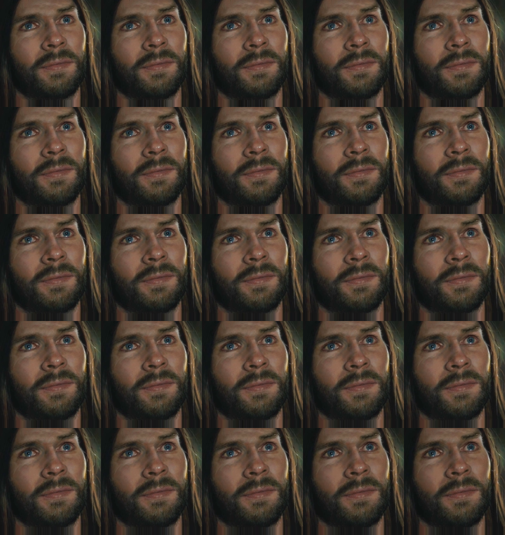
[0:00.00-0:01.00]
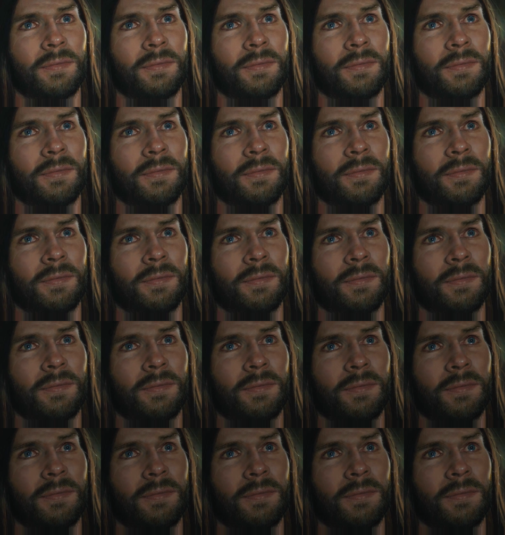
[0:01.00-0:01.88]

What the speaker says: (no one is talking)